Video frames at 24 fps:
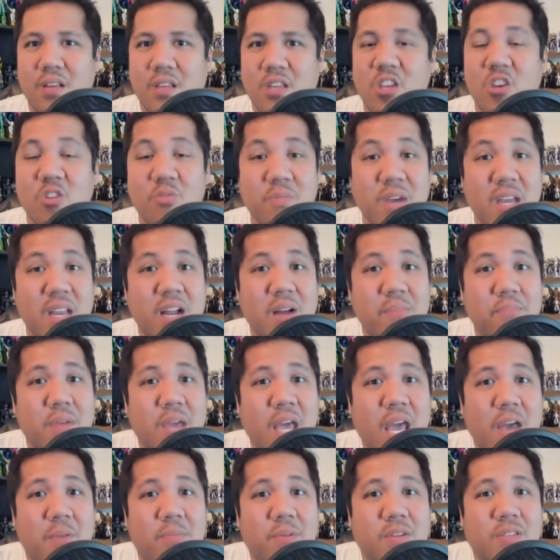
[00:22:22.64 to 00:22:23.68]
You may not be
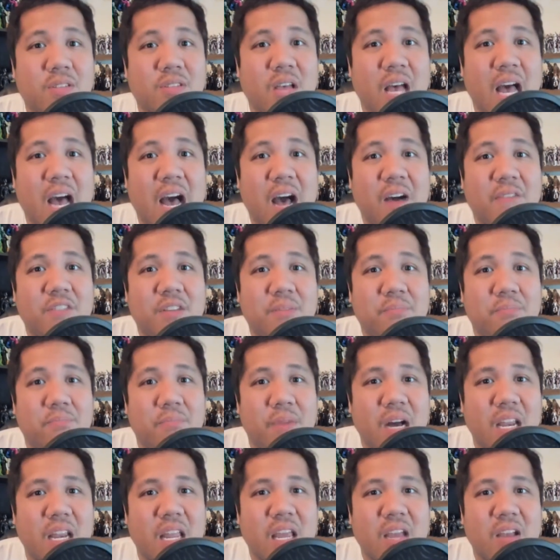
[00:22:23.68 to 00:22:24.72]
able to have the
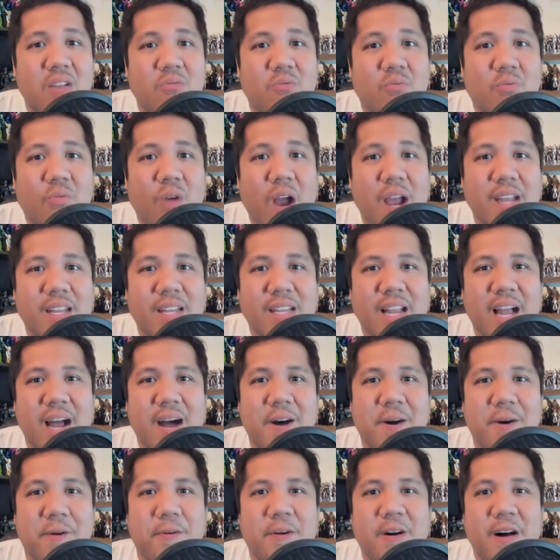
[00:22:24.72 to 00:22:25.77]
money right
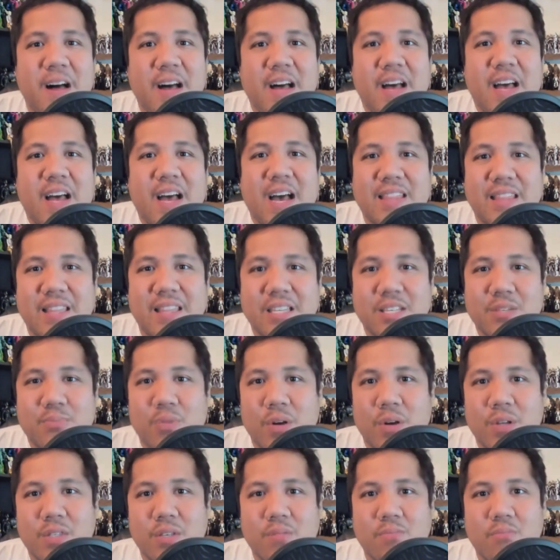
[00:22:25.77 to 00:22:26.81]
now at this
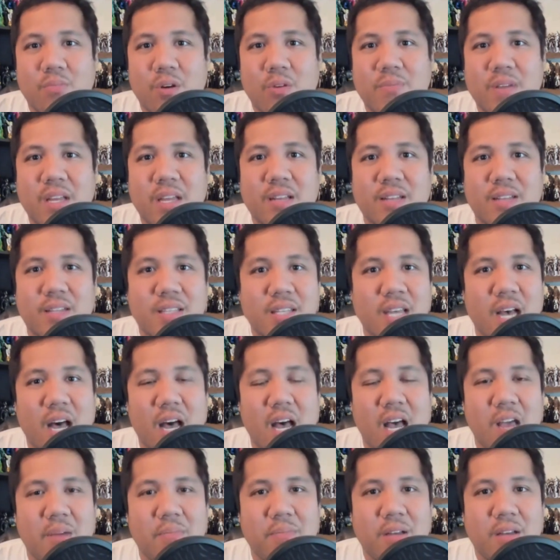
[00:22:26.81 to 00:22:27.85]
present moment in
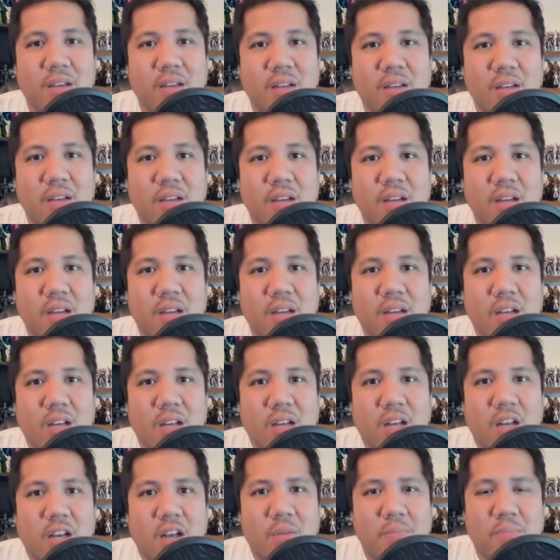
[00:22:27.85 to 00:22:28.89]
time,
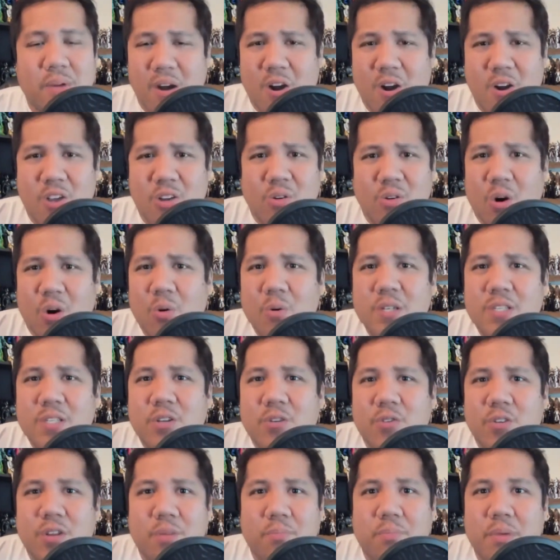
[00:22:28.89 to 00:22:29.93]
but are you always
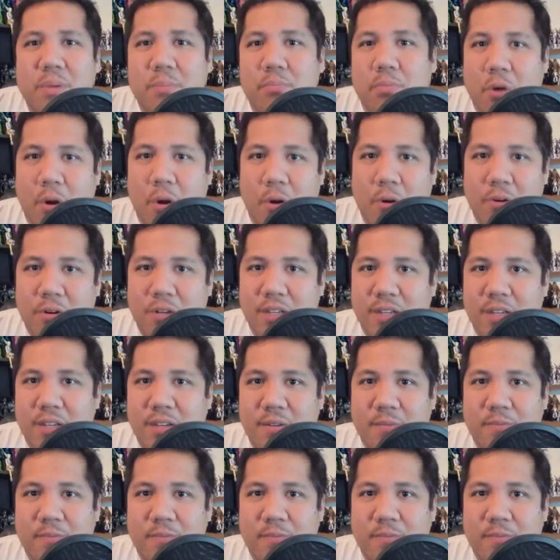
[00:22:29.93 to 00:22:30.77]
going to be broke?